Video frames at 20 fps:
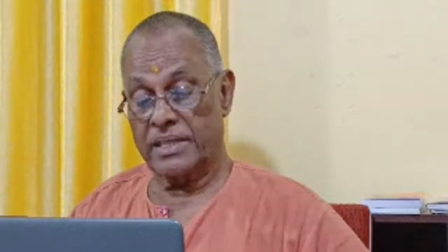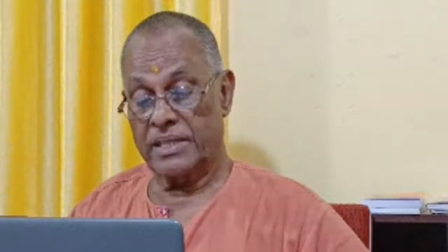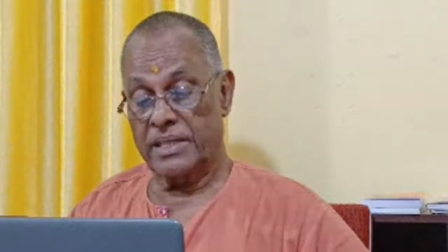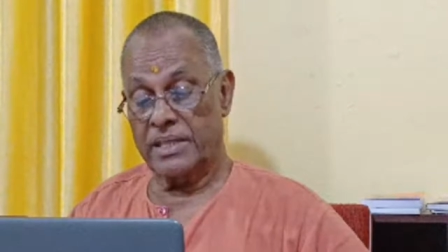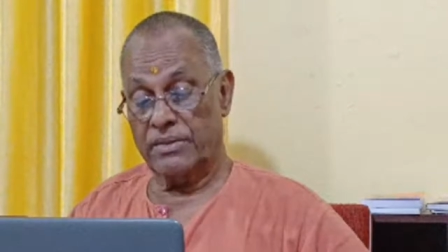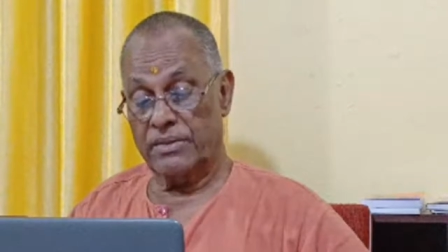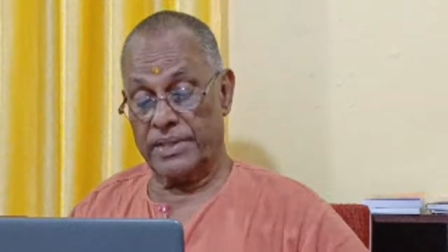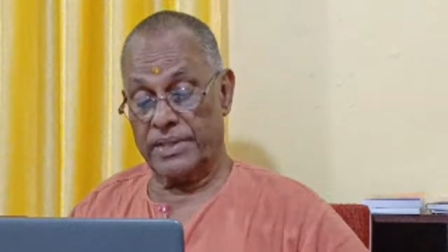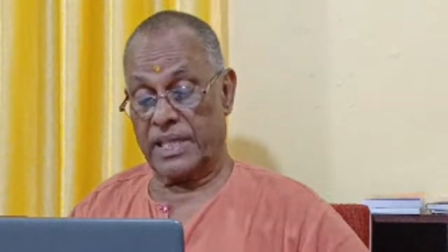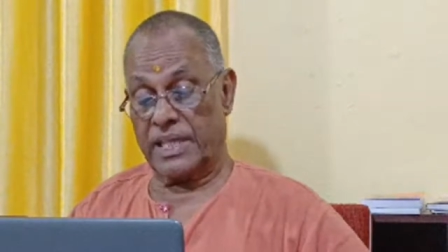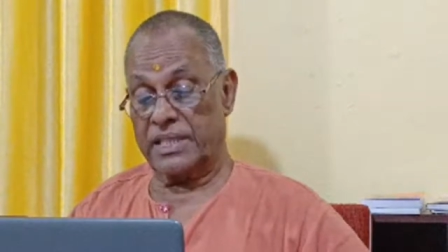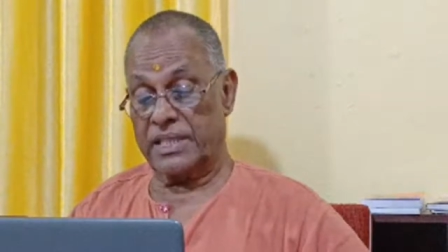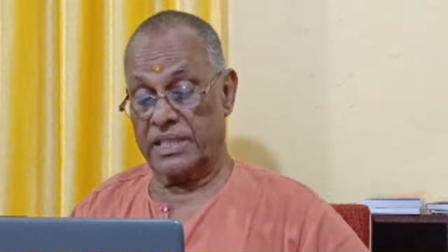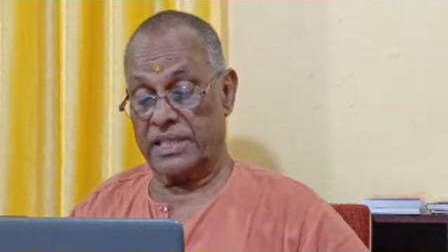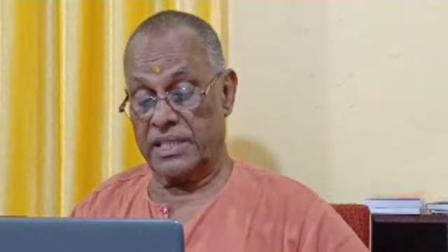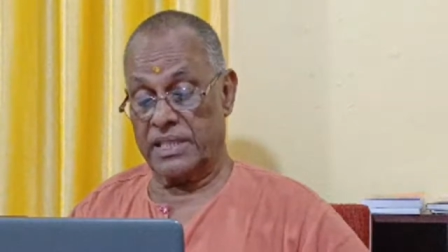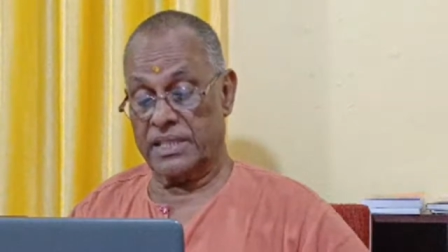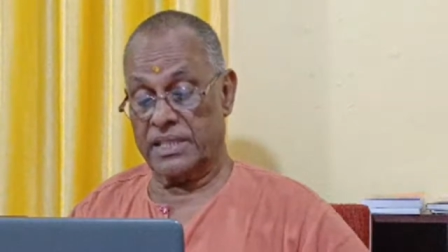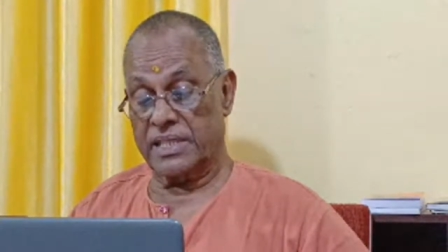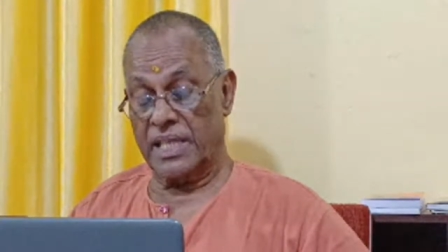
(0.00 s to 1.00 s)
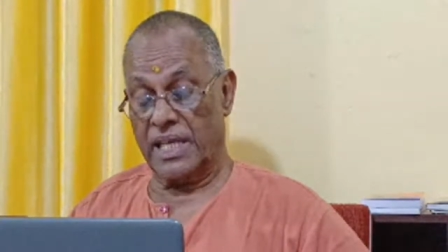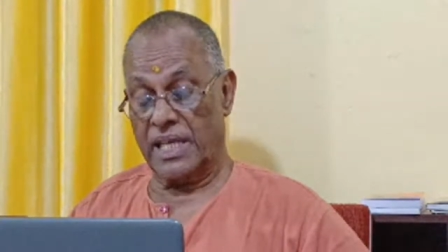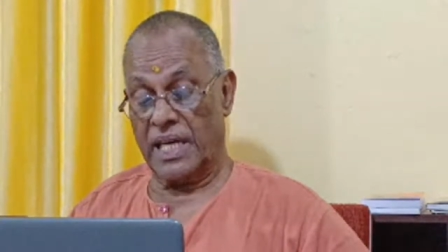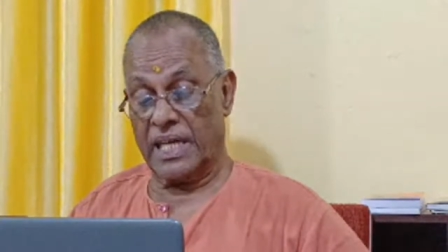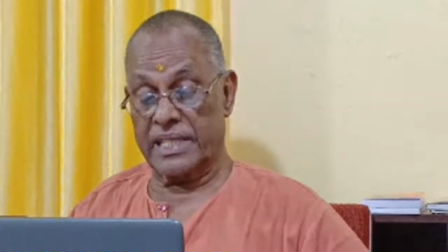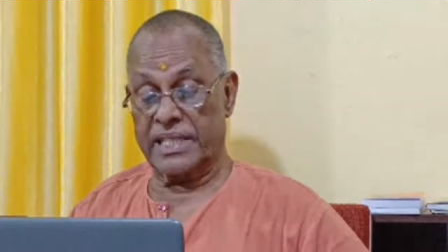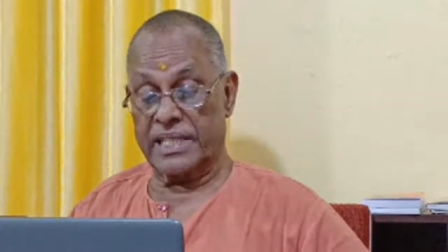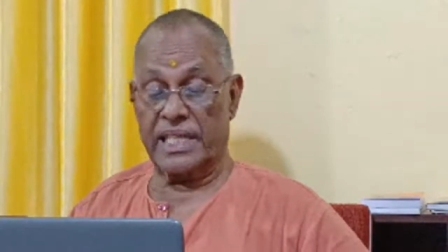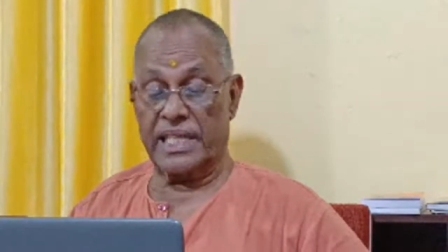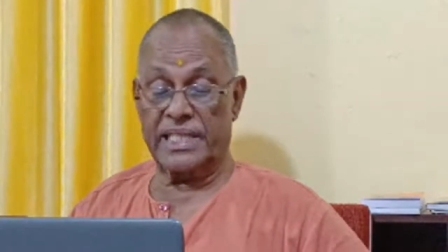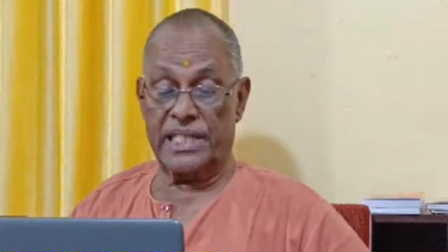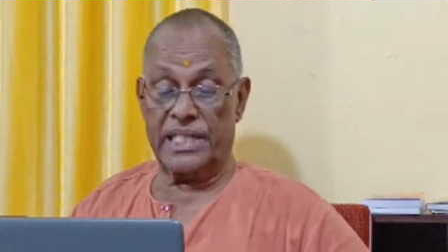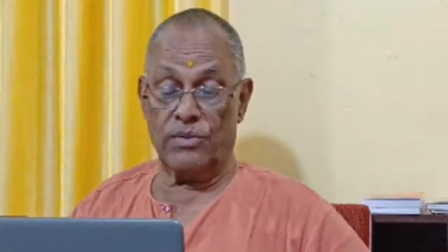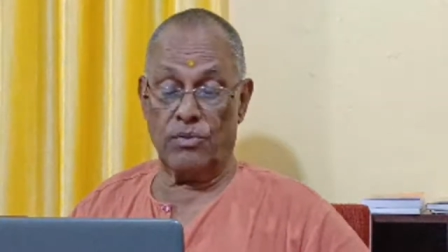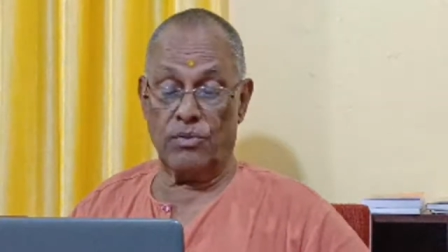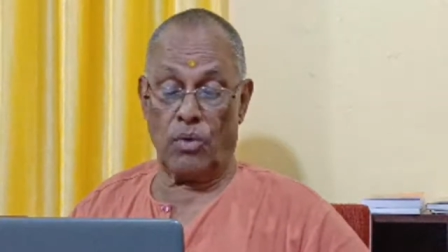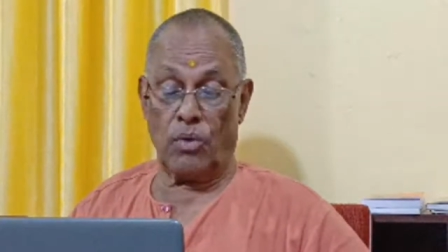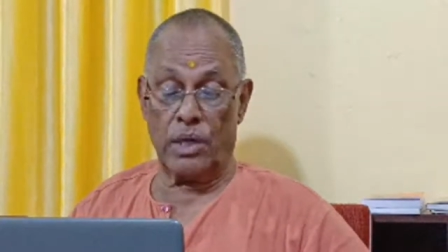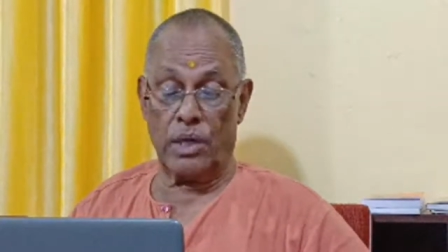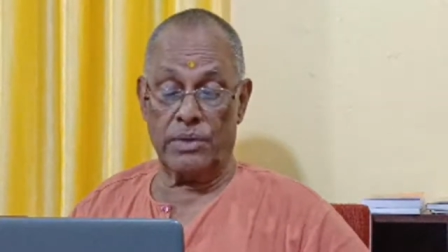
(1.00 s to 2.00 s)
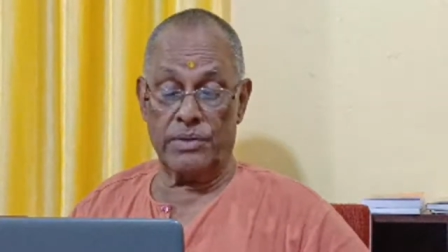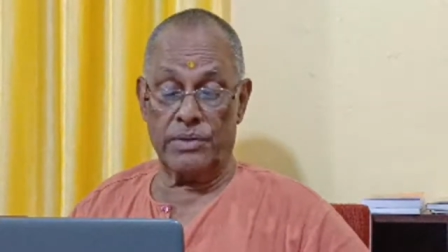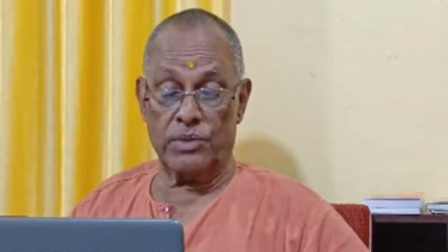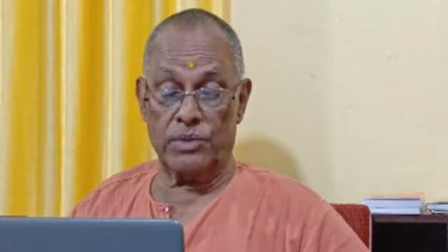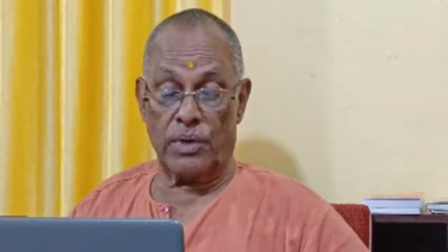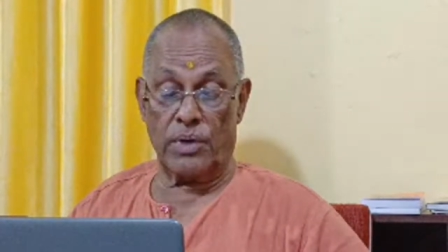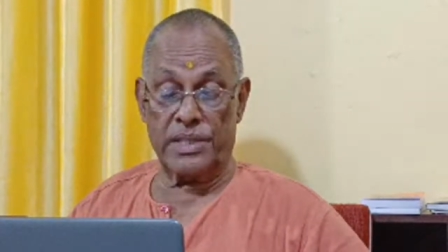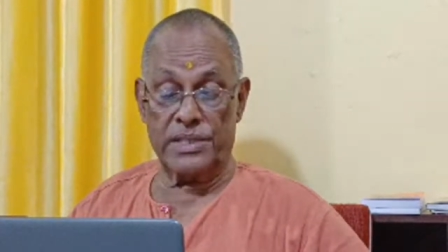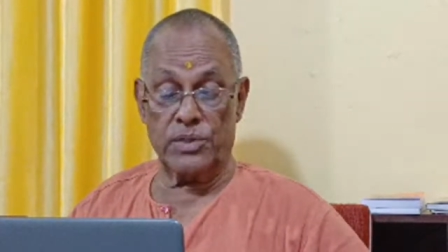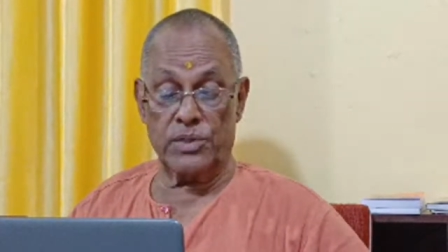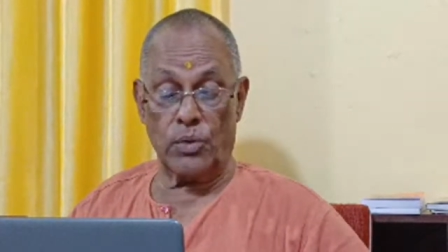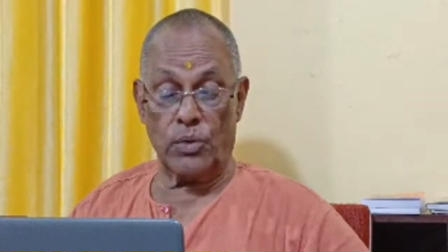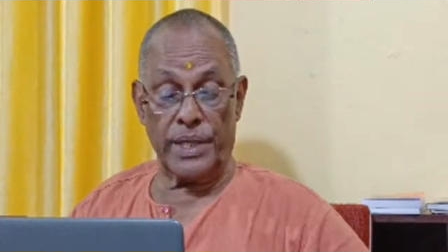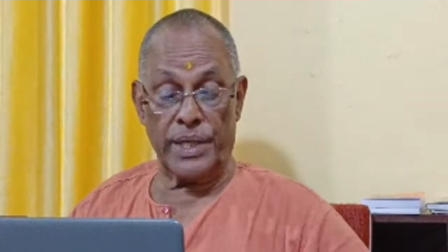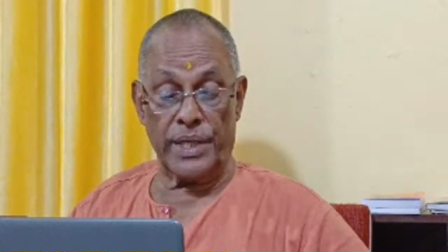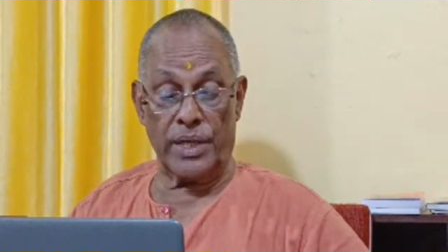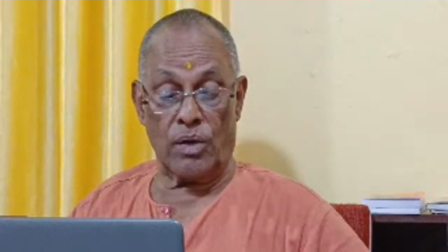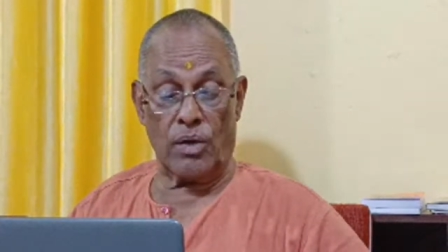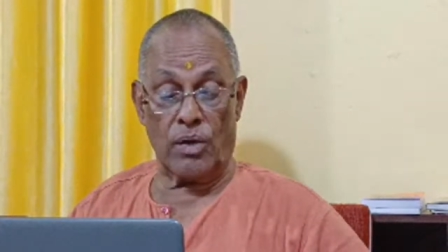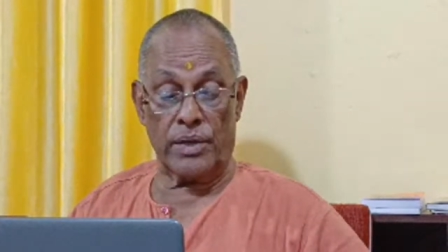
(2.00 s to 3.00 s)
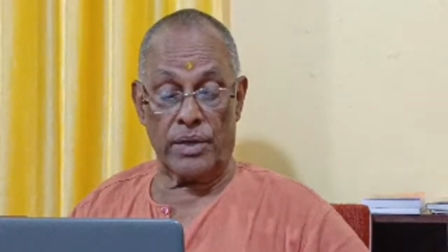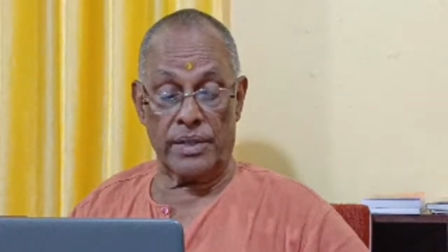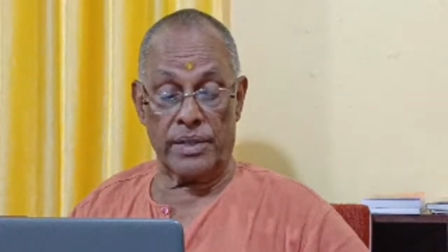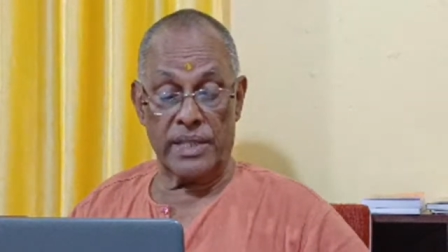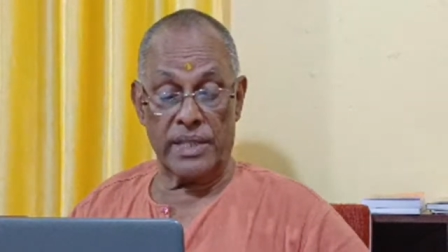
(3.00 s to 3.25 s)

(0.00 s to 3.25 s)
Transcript: with others and get involved with what is going on,